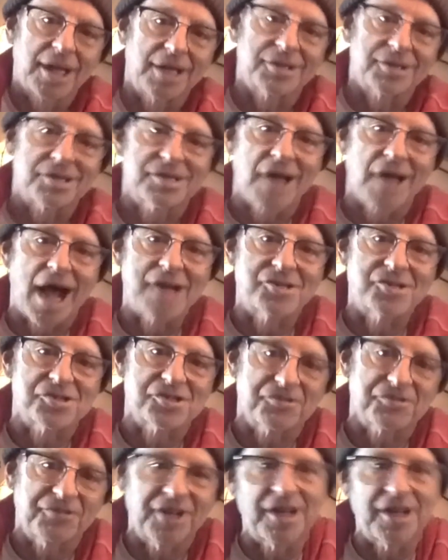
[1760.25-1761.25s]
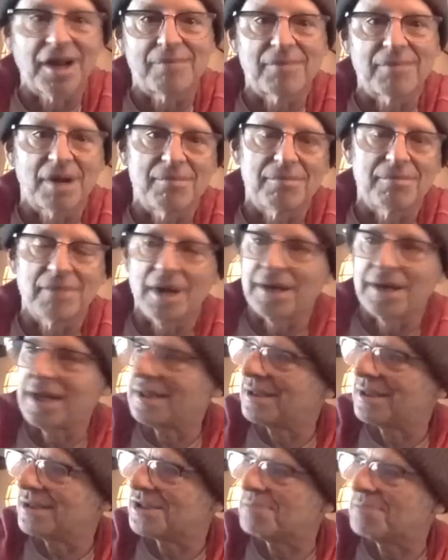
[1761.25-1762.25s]
I get the Dodgers feed. I'm, I'm I
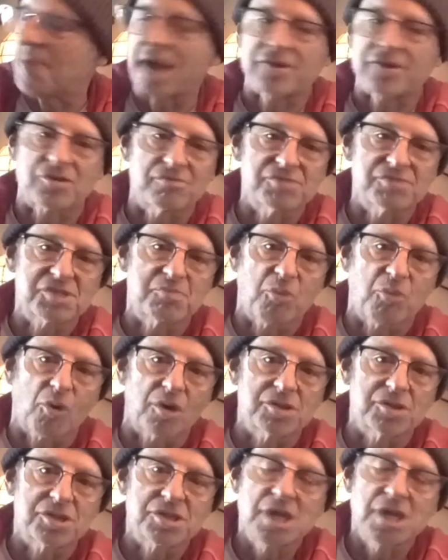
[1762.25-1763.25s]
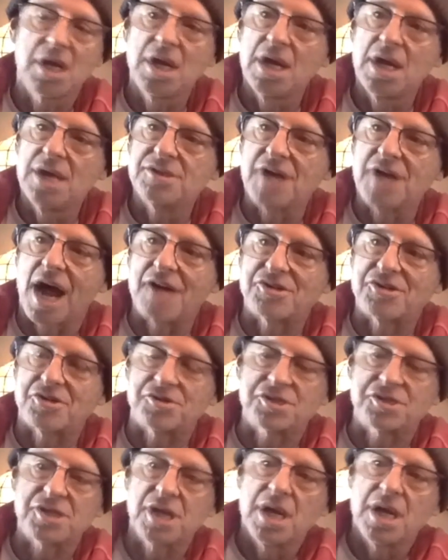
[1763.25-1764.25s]
get the Spectrum Sports
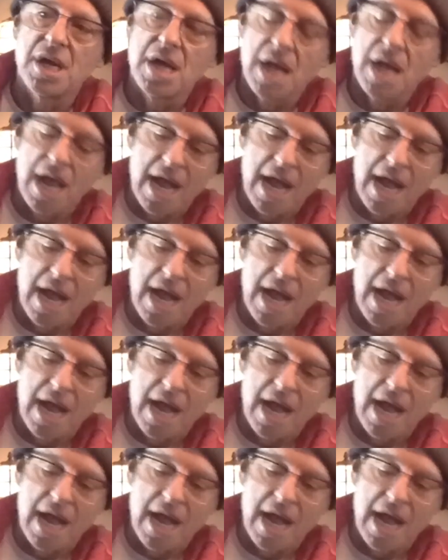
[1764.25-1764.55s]
Dodgers